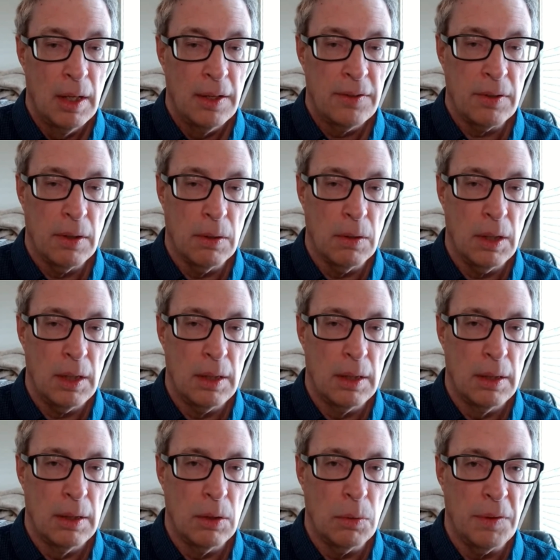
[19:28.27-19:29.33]
So
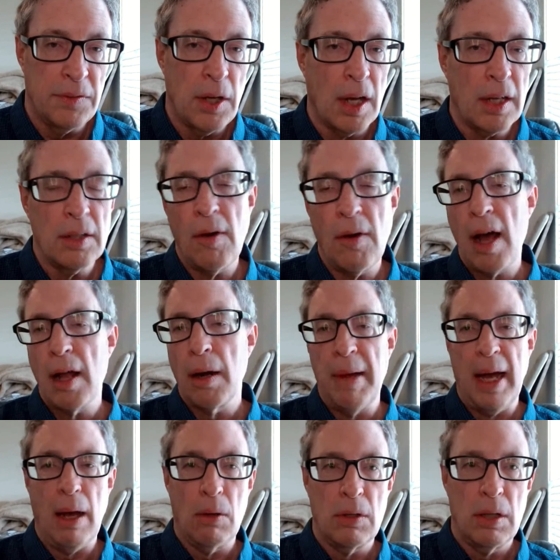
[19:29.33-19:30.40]
we've talked a lot
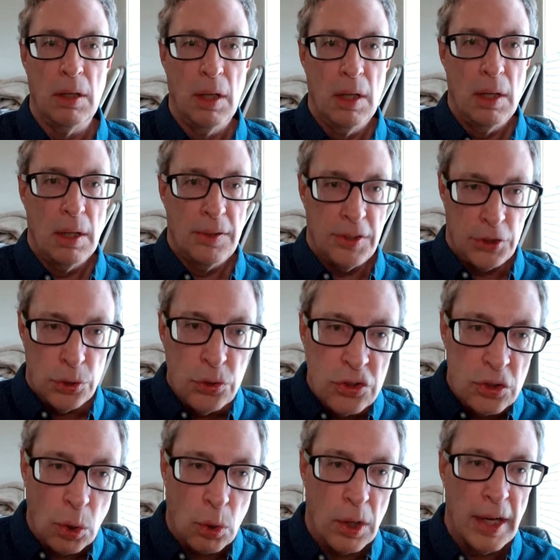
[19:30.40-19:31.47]
about the two
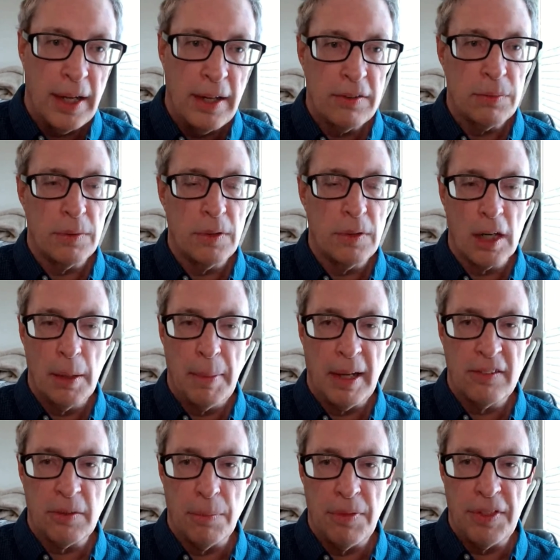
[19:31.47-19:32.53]
stories. We talked
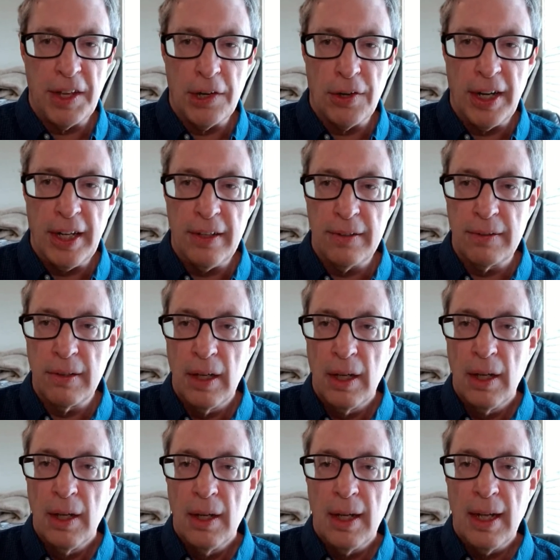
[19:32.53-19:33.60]
about some theories,
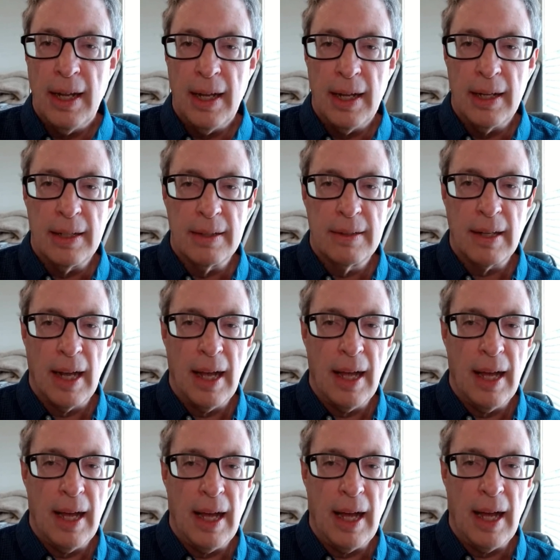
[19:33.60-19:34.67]
and
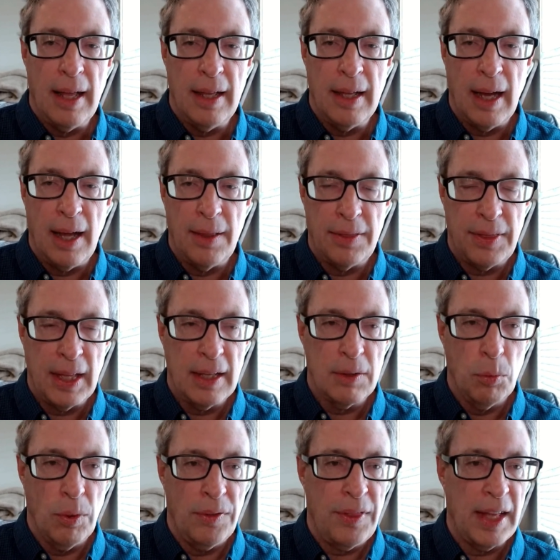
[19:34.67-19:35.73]
I think
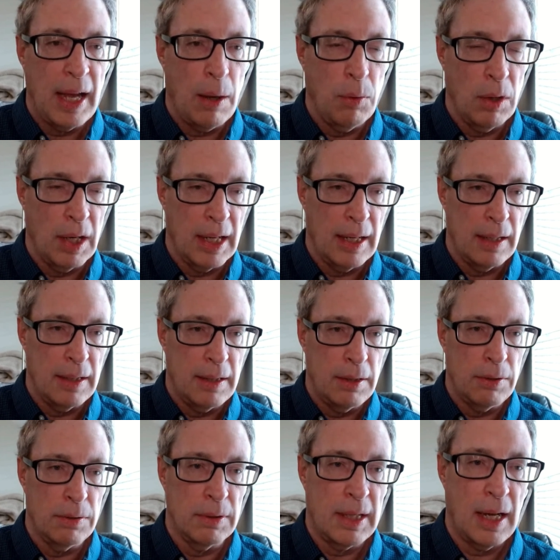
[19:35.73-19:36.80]
one thing I want
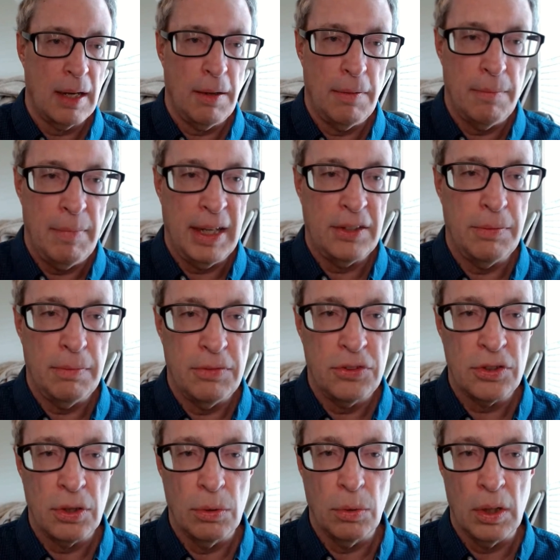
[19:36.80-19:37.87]
to kind of make
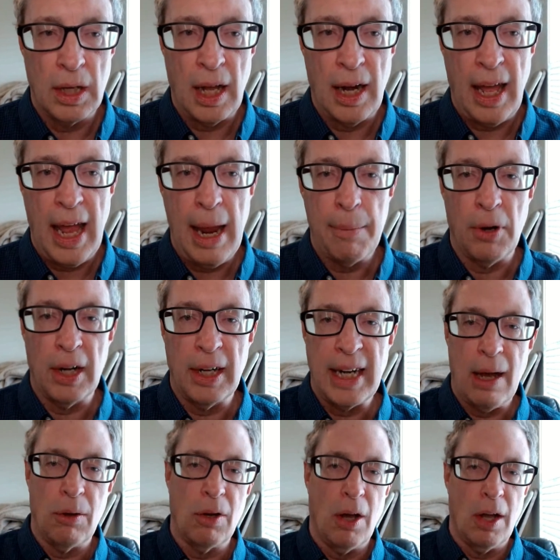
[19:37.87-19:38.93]
sure we're kind of hammering
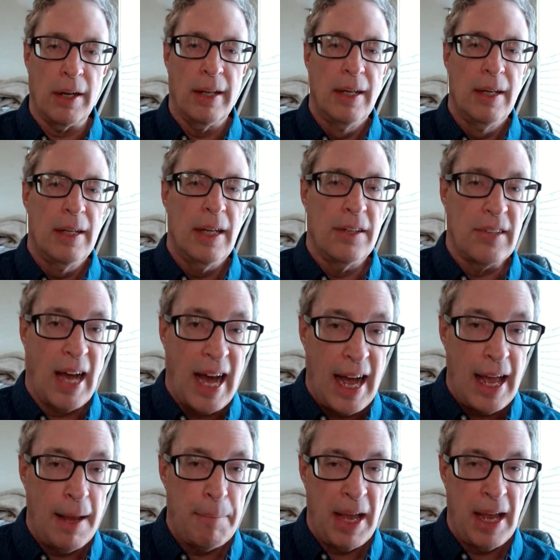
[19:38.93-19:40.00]
down on is a
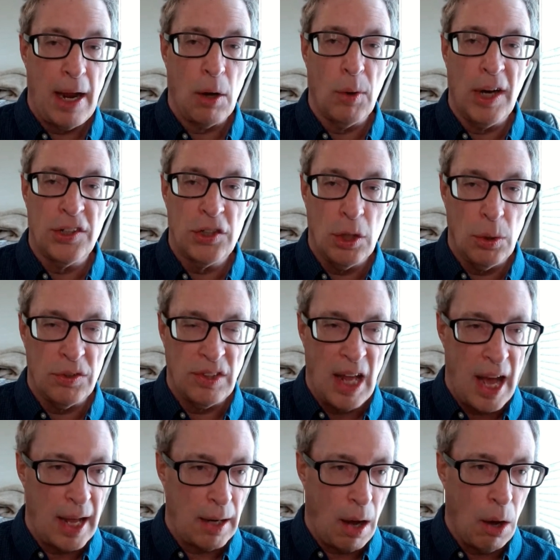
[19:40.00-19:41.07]
high payout ratio is
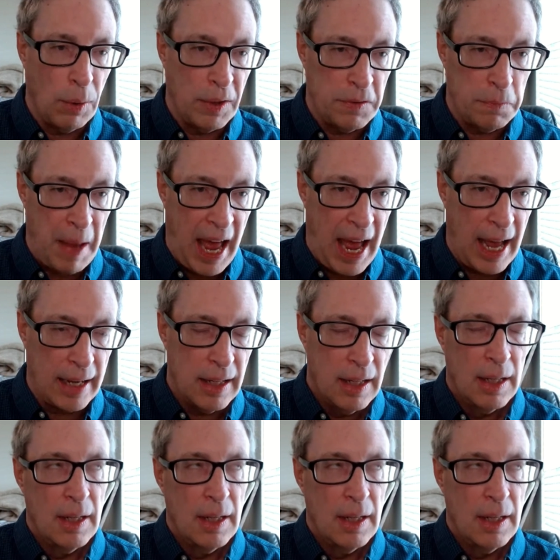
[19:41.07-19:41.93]
not always bad.